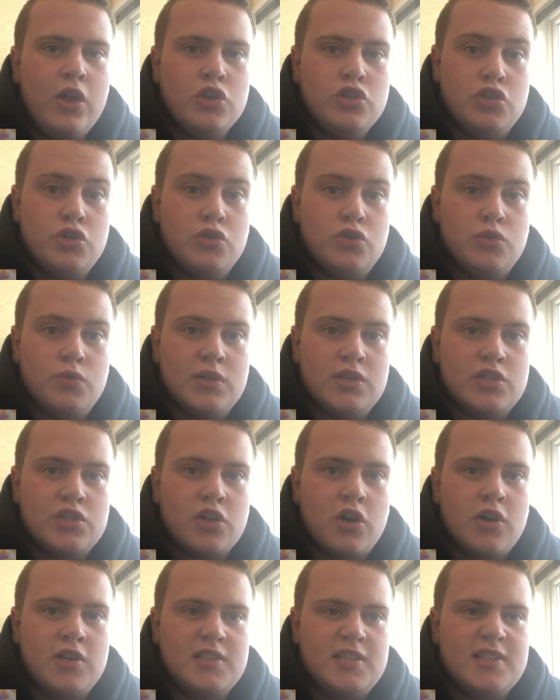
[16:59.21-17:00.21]
Due to his
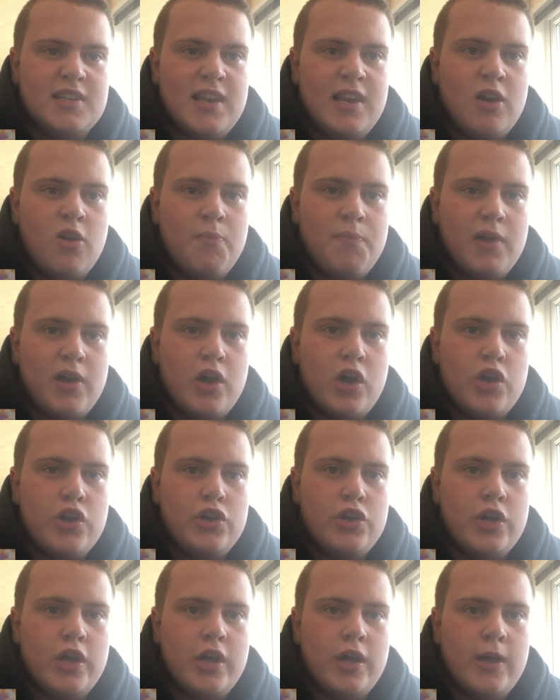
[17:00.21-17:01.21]
size, he's a little bit
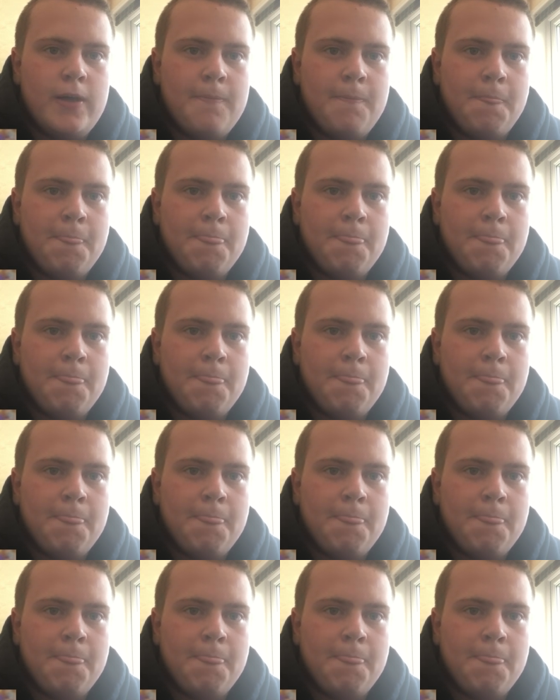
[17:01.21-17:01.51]
underweight